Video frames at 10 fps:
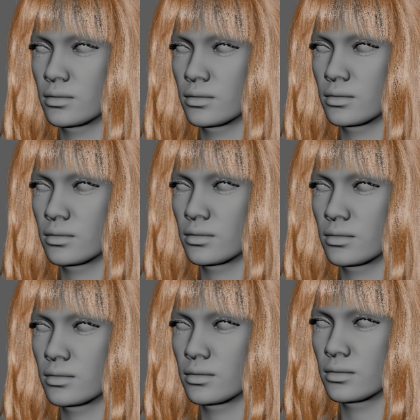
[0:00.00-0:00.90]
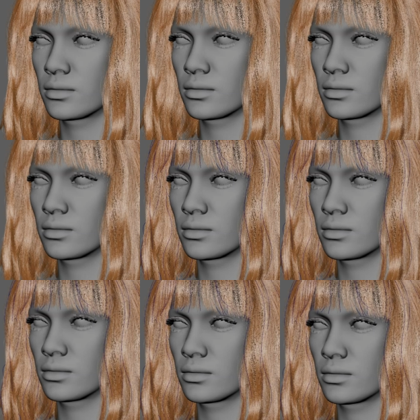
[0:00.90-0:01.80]

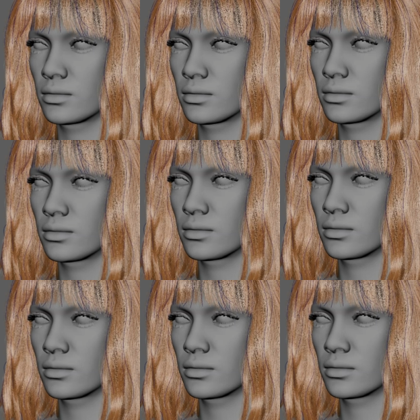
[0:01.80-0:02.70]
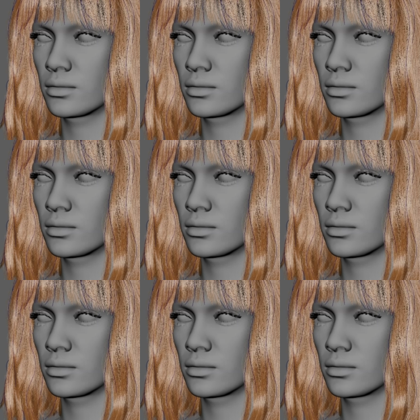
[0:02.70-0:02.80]
(no one is talking)